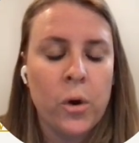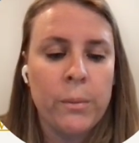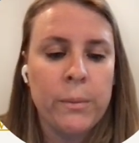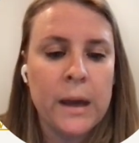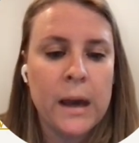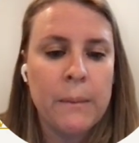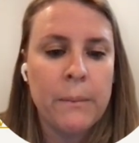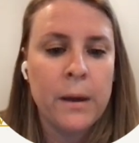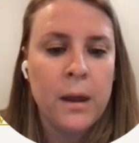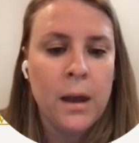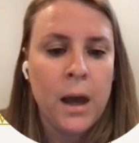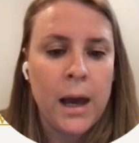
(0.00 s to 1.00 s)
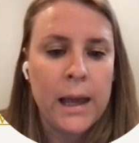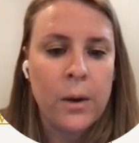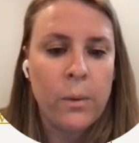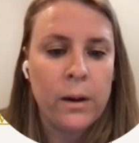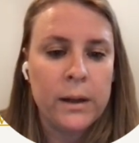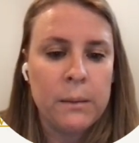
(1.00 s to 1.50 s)
chromium, high
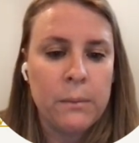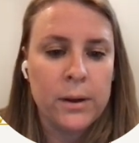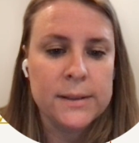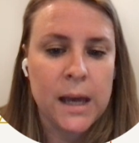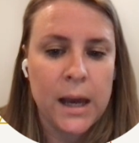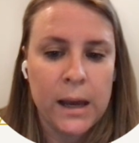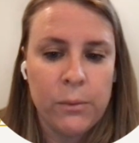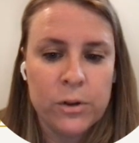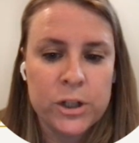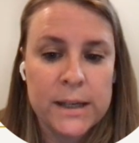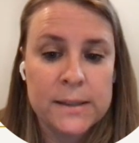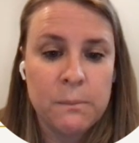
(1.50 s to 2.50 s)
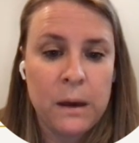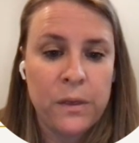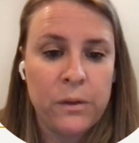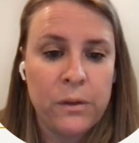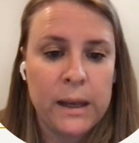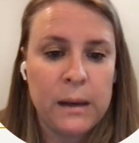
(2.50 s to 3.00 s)
quality malt eye, which has
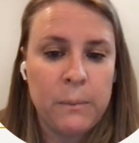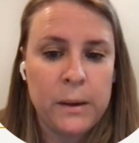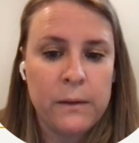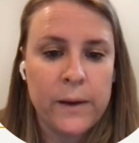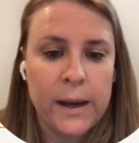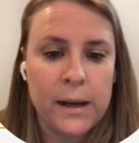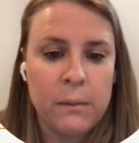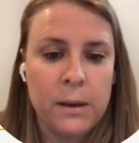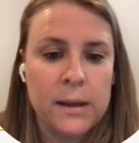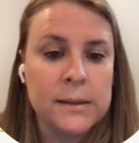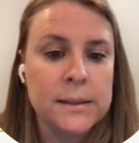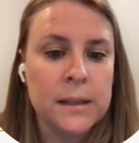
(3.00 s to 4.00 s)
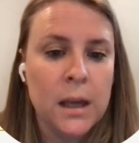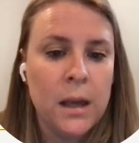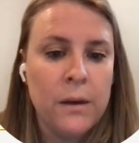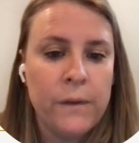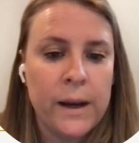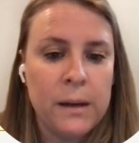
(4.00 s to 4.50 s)
methylated B vitamins,
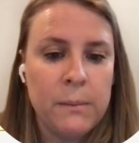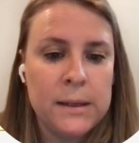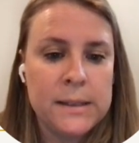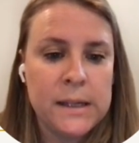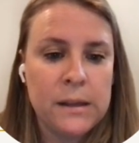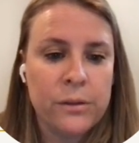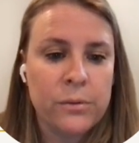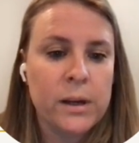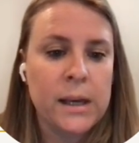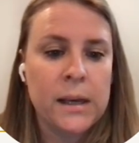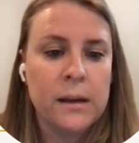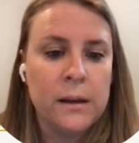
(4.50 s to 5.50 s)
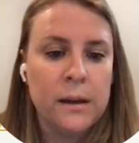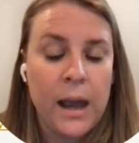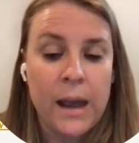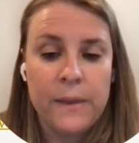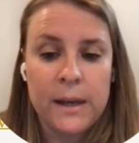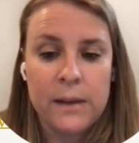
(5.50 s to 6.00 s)
vitamin D3,
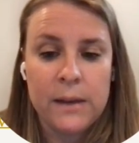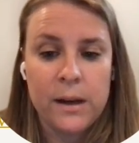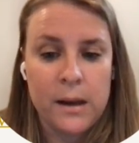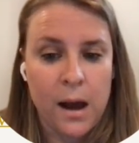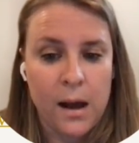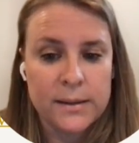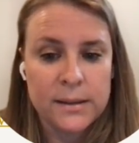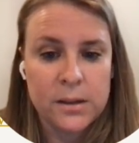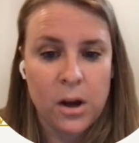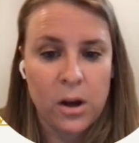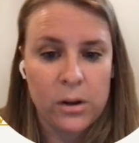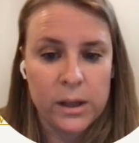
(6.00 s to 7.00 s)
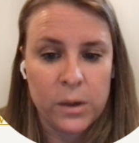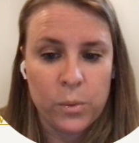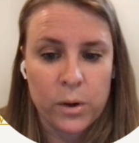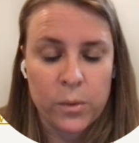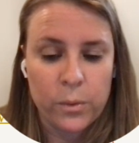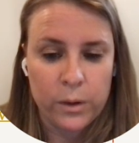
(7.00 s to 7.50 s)
and then even inositol
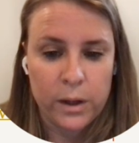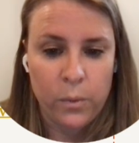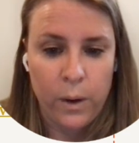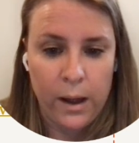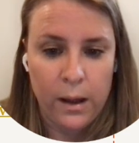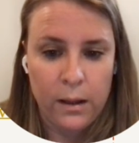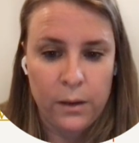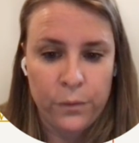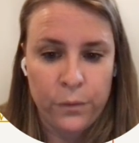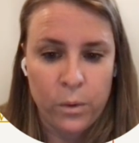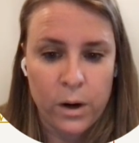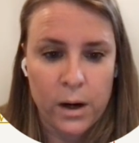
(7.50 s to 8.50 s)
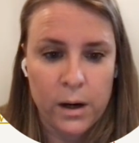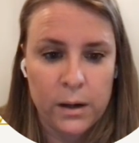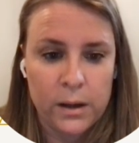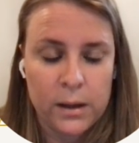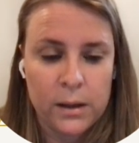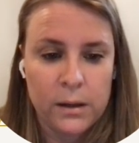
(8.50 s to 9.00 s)
can work really well
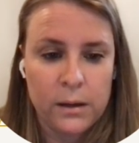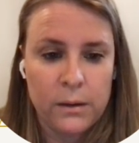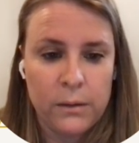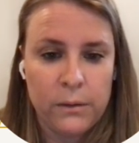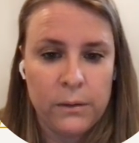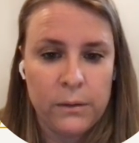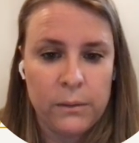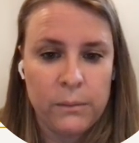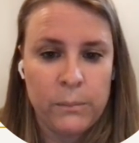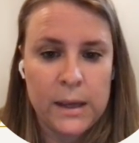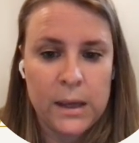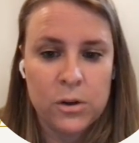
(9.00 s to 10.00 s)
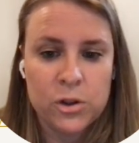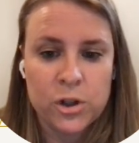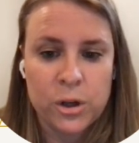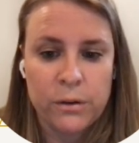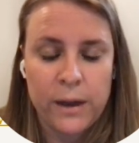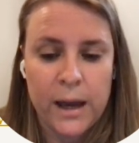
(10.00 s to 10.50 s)
for making
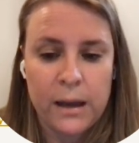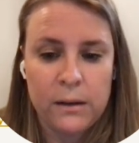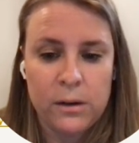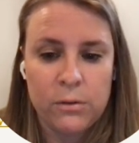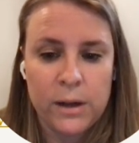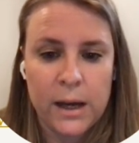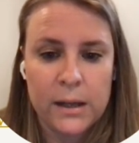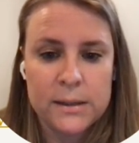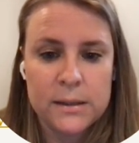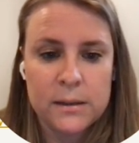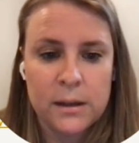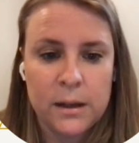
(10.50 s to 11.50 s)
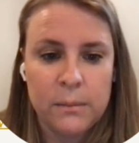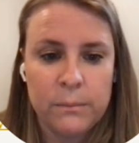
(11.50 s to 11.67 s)
sure that you're not